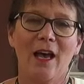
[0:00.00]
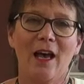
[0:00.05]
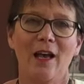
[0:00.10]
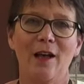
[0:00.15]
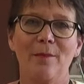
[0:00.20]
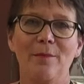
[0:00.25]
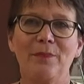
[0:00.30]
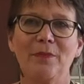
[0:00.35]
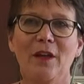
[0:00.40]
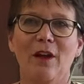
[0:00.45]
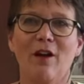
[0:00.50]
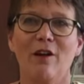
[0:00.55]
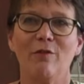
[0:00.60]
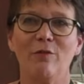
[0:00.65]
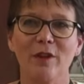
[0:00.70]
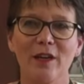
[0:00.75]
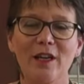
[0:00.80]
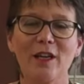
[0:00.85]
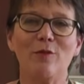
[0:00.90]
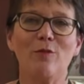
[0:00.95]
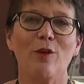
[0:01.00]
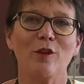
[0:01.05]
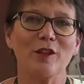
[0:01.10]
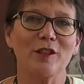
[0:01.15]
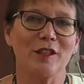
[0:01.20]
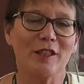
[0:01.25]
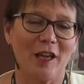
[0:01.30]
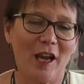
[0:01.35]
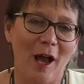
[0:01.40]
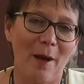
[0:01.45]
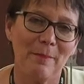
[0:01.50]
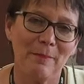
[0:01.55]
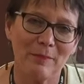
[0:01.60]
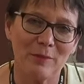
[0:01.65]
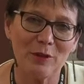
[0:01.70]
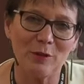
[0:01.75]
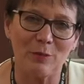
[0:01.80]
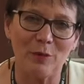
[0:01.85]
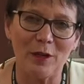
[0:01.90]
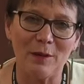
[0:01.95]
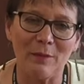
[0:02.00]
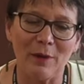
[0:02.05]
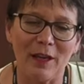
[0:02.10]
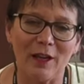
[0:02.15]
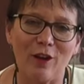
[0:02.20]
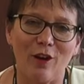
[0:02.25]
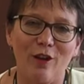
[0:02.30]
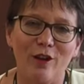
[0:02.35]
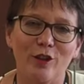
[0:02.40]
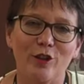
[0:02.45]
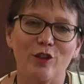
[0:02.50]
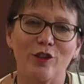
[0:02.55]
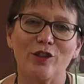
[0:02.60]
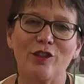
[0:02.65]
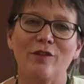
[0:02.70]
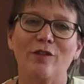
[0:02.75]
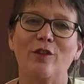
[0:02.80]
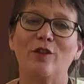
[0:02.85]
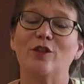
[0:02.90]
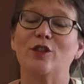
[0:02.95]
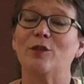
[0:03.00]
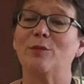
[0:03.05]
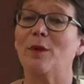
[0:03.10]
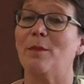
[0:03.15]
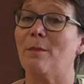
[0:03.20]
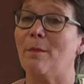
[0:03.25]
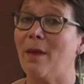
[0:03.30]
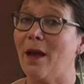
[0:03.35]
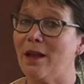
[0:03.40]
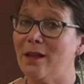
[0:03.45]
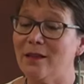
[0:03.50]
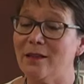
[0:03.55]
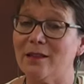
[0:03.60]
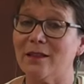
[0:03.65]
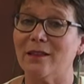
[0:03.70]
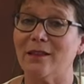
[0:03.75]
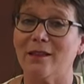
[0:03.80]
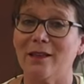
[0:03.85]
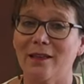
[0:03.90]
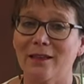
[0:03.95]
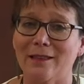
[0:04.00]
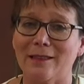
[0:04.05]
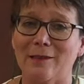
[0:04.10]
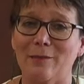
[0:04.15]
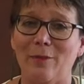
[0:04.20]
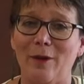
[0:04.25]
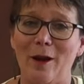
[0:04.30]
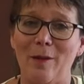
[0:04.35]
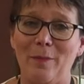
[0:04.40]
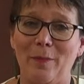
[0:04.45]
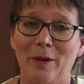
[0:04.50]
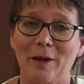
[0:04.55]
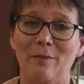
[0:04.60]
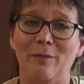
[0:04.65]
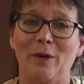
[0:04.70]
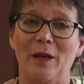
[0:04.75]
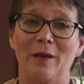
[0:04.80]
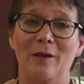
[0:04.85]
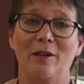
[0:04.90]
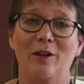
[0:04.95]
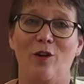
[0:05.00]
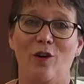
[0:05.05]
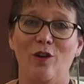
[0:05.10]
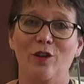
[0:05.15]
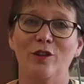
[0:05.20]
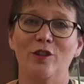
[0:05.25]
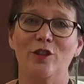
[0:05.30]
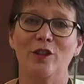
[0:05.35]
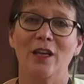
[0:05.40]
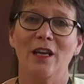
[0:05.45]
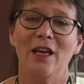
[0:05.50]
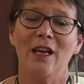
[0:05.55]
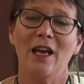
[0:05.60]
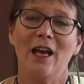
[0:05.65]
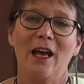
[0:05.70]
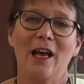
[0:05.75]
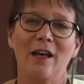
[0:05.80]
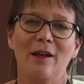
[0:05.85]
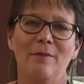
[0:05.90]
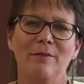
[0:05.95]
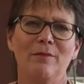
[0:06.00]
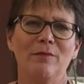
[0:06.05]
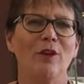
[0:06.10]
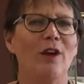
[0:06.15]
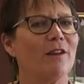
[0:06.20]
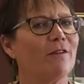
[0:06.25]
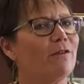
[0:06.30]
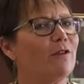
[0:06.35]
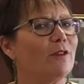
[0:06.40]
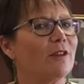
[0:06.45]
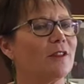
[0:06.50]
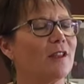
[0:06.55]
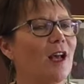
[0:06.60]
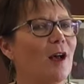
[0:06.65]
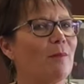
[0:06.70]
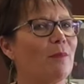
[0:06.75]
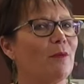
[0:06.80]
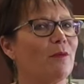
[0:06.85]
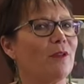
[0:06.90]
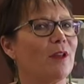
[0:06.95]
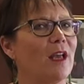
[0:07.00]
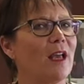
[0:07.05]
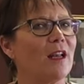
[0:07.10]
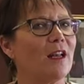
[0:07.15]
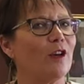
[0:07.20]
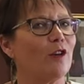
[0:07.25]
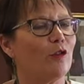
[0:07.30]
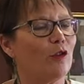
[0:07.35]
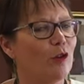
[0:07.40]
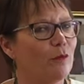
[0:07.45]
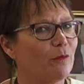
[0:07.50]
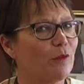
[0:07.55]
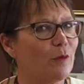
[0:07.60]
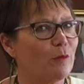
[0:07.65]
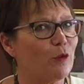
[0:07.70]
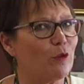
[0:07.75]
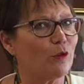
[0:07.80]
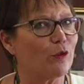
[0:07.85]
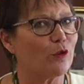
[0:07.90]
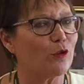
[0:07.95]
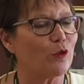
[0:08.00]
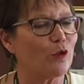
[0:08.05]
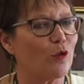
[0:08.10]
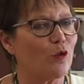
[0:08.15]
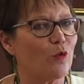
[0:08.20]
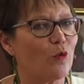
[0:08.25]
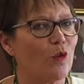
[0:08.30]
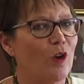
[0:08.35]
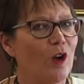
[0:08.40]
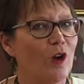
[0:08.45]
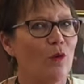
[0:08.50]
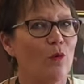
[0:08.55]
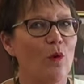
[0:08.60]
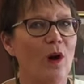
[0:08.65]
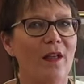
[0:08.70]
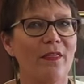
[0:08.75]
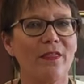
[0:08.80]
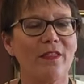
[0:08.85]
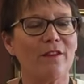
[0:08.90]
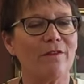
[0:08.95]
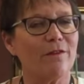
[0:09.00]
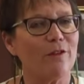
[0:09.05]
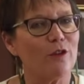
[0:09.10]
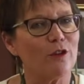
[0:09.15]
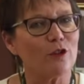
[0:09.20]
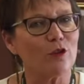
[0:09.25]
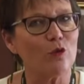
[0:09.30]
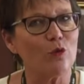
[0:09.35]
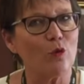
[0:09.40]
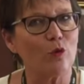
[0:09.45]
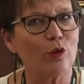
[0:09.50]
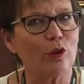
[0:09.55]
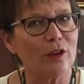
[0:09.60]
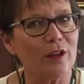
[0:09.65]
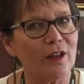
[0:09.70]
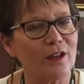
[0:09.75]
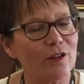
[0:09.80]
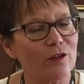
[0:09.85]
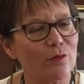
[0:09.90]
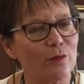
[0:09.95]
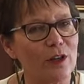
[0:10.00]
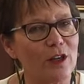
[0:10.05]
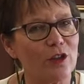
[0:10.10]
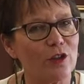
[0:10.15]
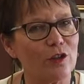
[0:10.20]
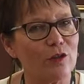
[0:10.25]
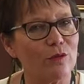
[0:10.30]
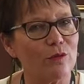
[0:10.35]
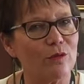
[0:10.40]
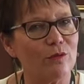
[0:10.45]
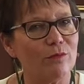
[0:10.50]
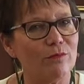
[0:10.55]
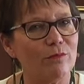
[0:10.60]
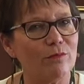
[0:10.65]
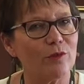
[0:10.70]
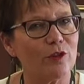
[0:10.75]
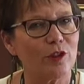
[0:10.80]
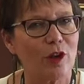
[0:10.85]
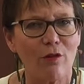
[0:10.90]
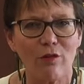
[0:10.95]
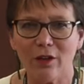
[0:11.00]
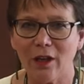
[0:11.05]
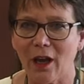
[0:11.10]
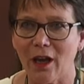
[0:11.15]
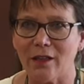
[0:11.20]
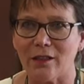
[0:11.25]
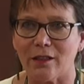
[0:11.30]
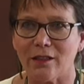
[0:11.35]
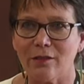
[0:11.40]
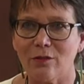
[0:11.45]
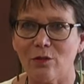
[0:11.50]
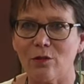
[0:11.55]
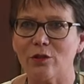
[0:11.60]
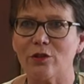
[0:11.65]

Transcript: I really wanted to come to Bream Bay College because I've heard some amazing things about Bream Bay College. Like, for example, that a group from your school won the first Northland Regional Showquest